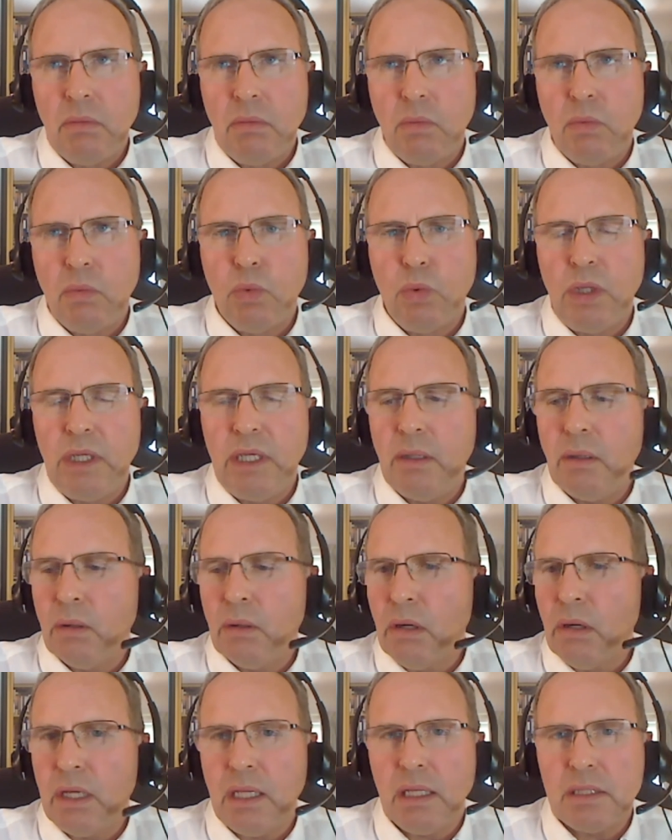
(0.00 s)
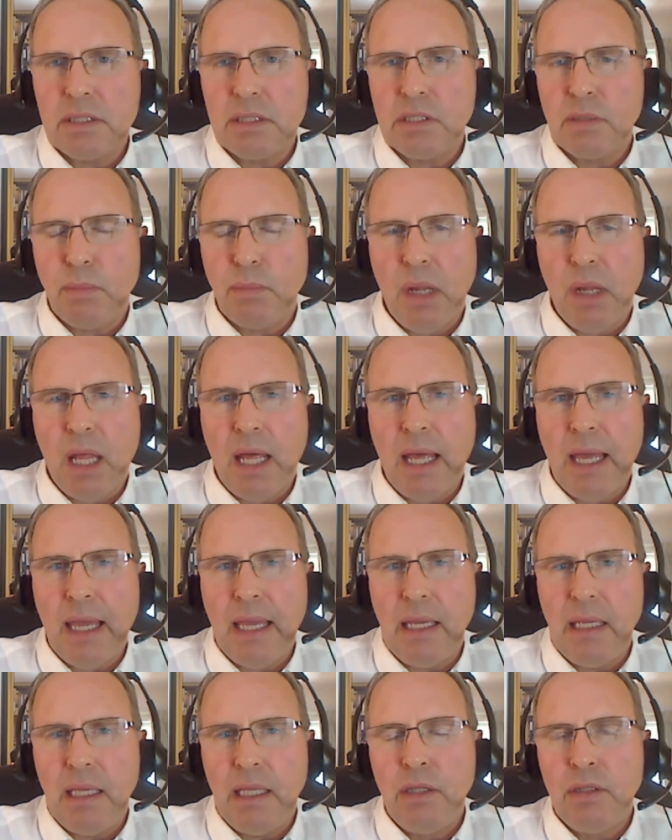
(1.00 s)
reorient
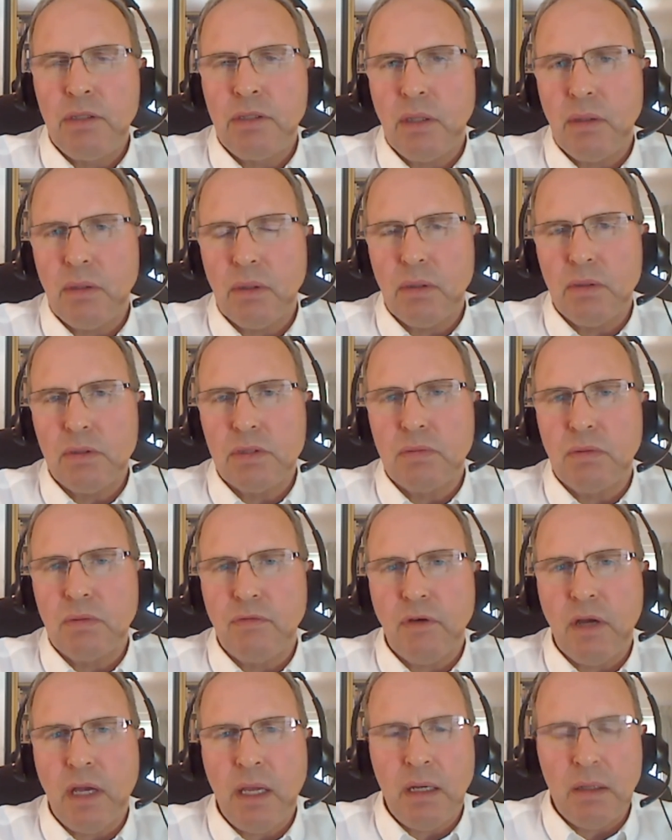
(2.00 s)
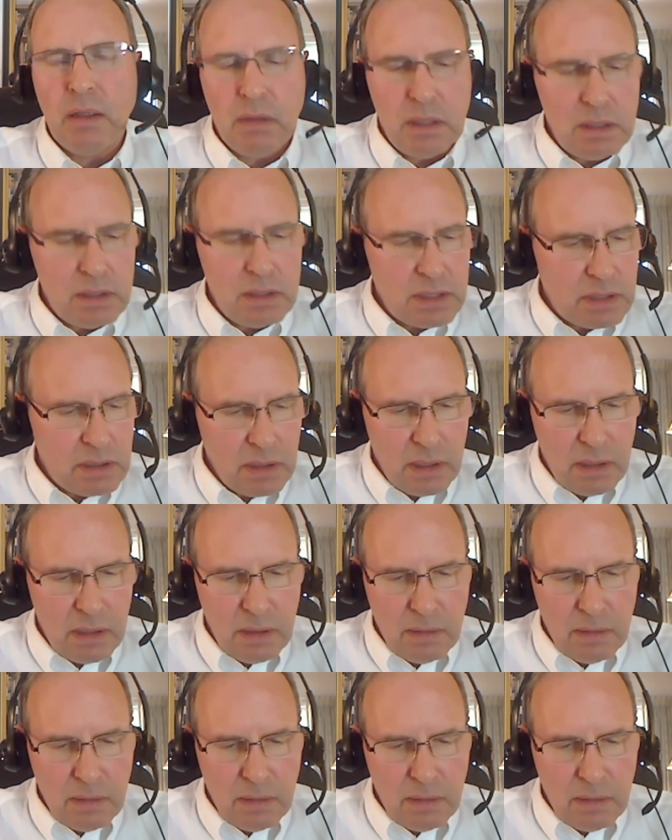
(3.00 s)
supply into those refineries.